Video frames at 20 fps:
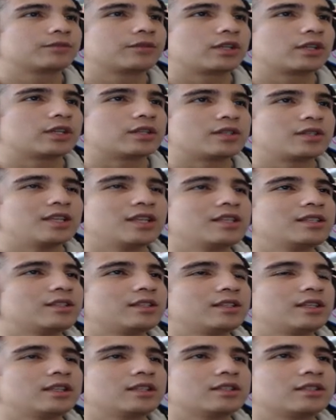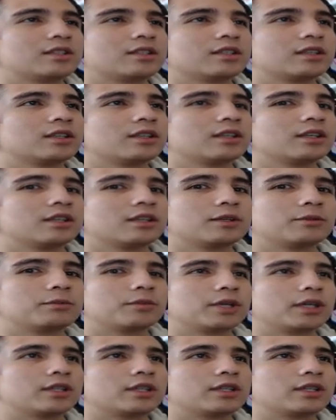his instinct,
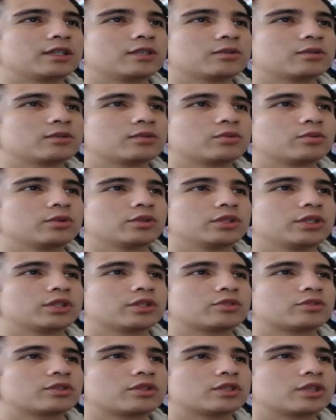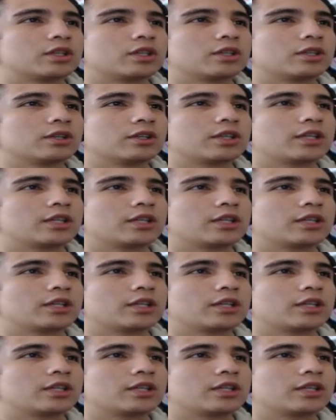but this was really interesting here.